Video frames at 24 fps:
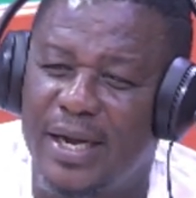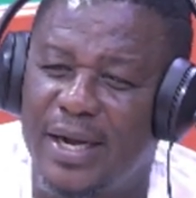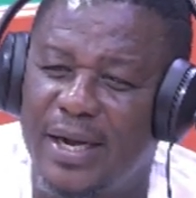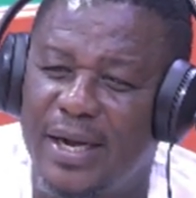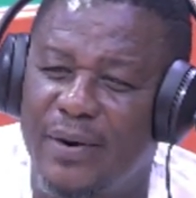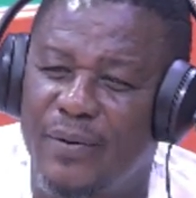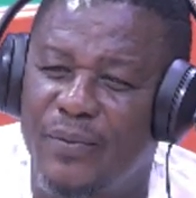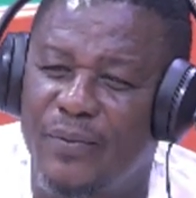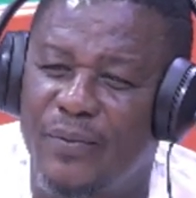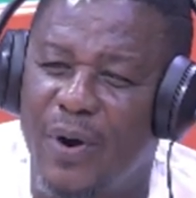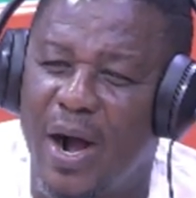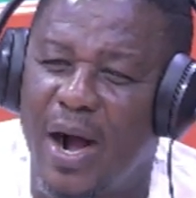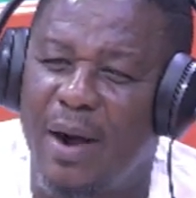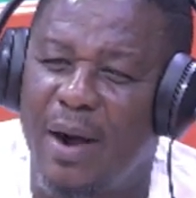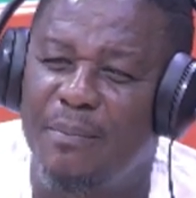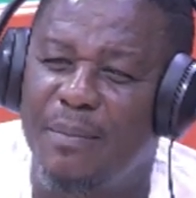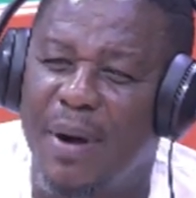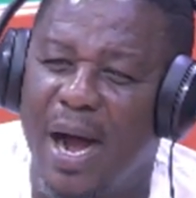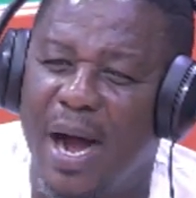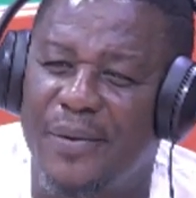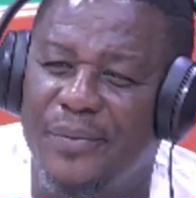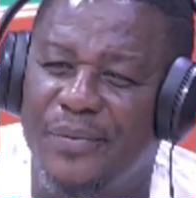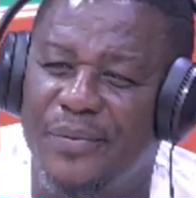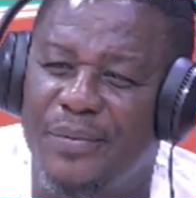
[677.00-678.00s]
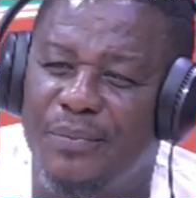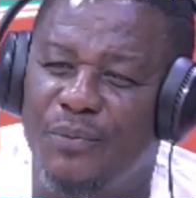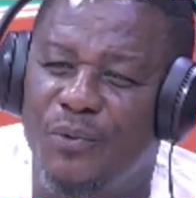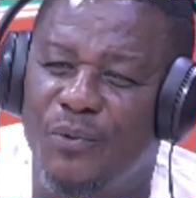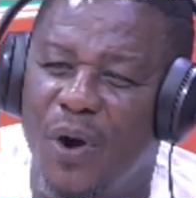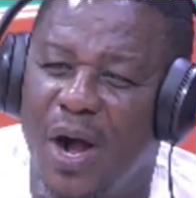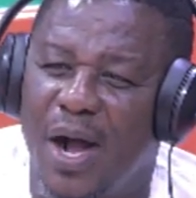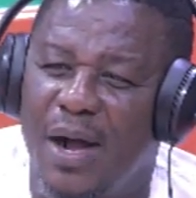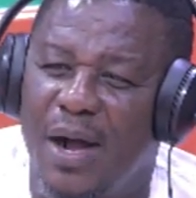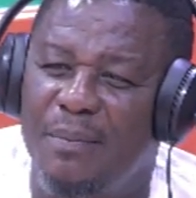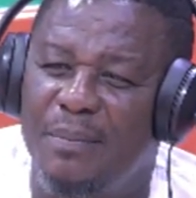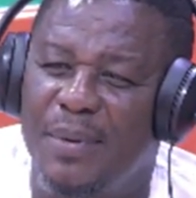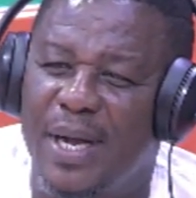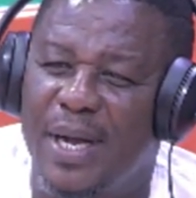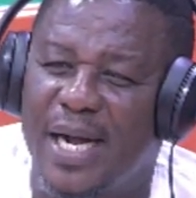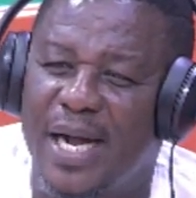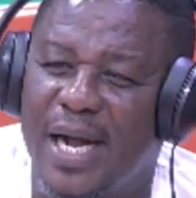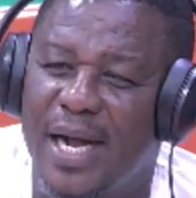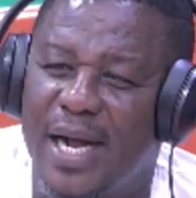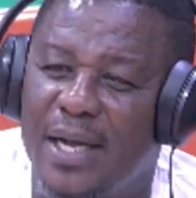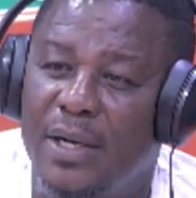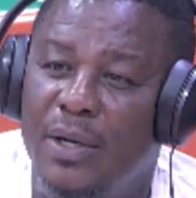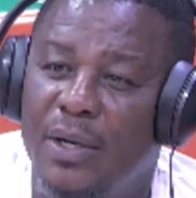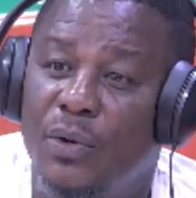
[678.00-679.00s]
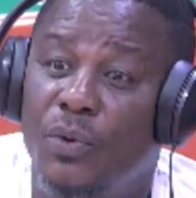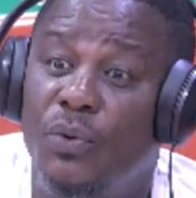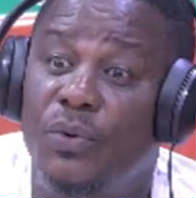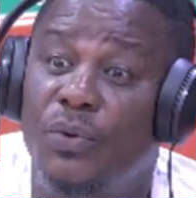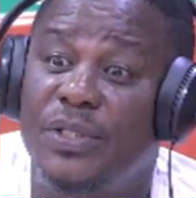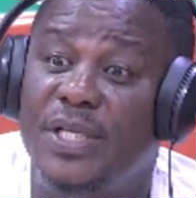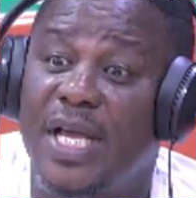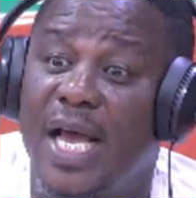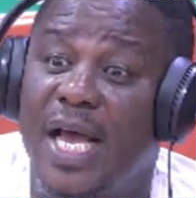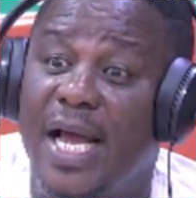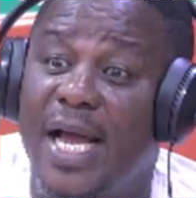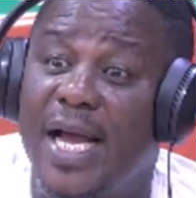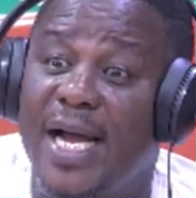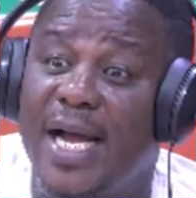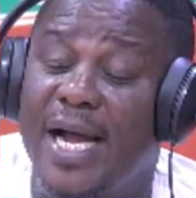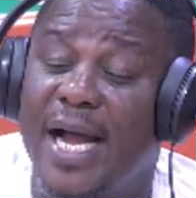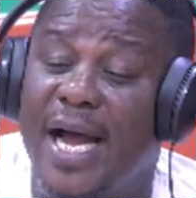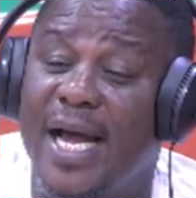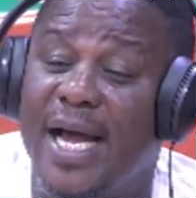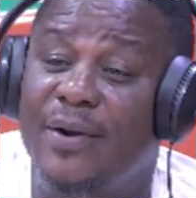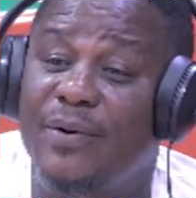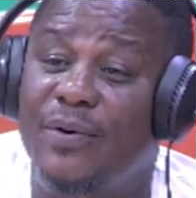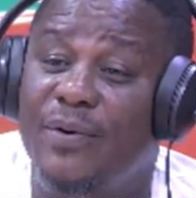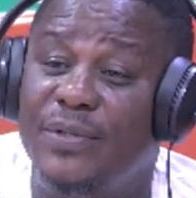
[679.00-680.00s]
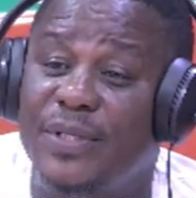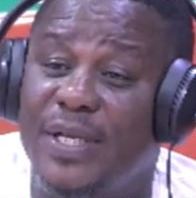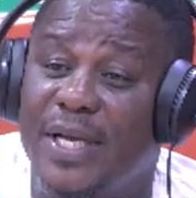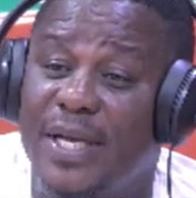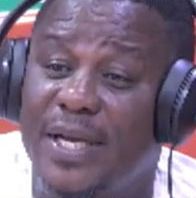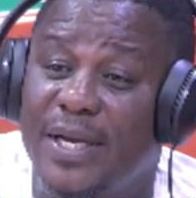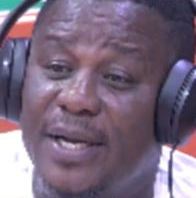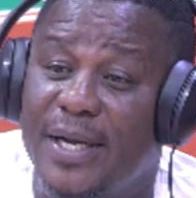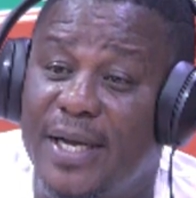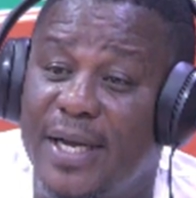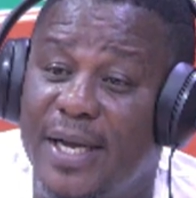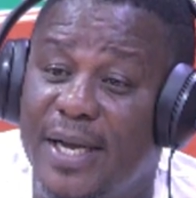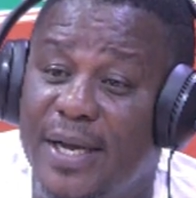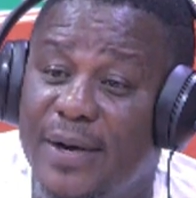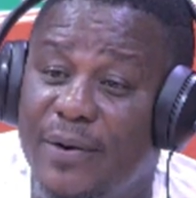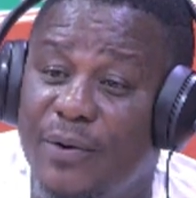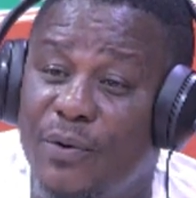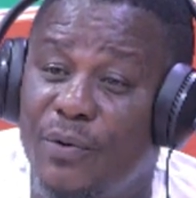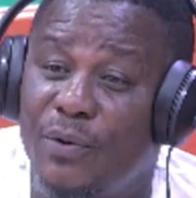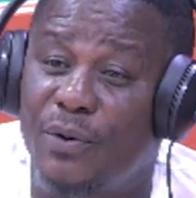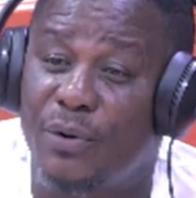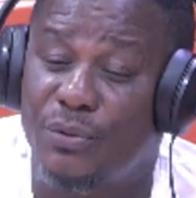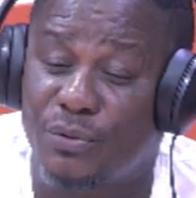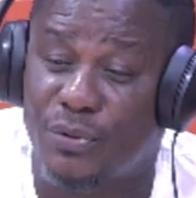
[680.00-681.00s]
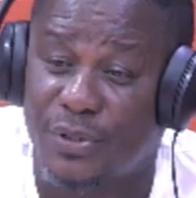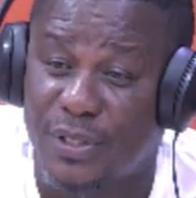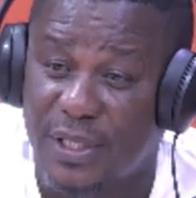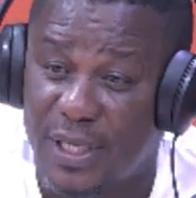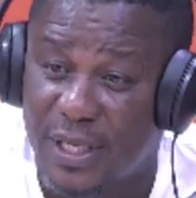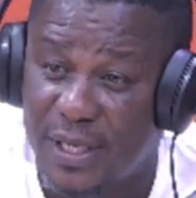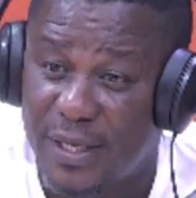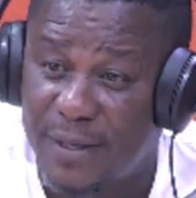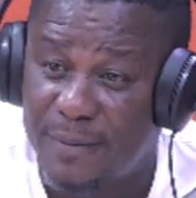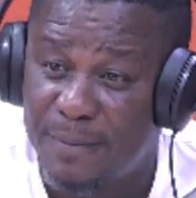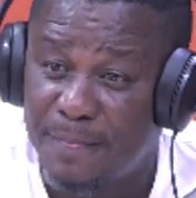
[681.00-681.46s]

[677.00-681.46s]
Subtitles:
why, man, you more mecca. Who said, and can also say, oh, Cotto said,